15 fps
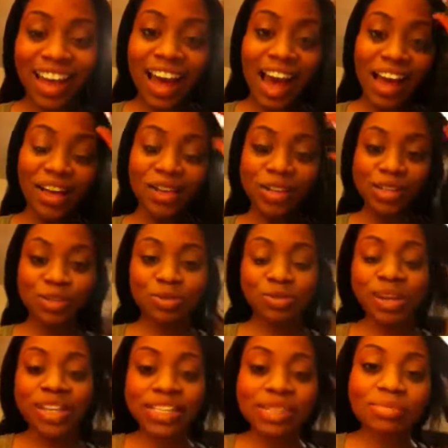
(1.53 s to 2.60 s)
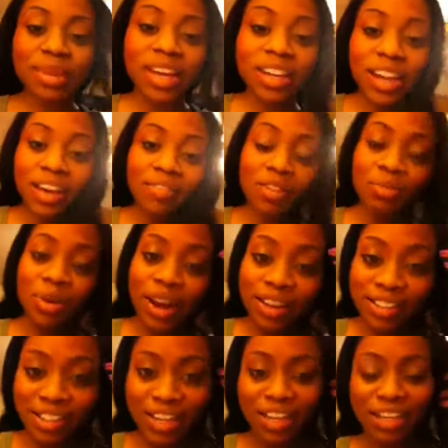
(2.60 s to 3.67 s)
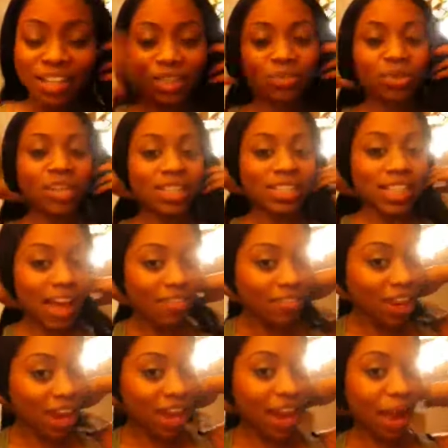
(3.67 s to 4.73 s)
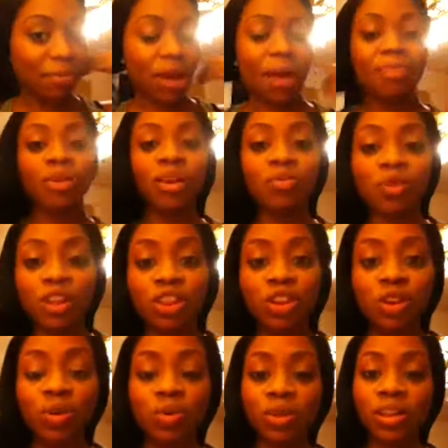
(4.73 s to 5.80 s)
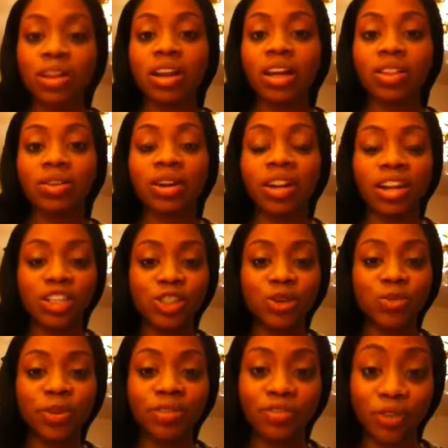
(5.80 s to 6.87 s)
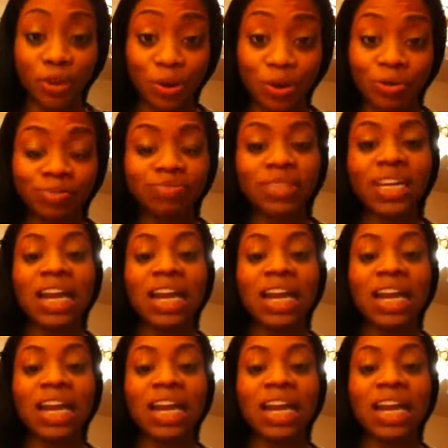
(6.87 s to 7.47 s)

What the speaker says: Hi YouTube, it's me, Lovely Brown Skin 27, and I'm coming with you with another initial review.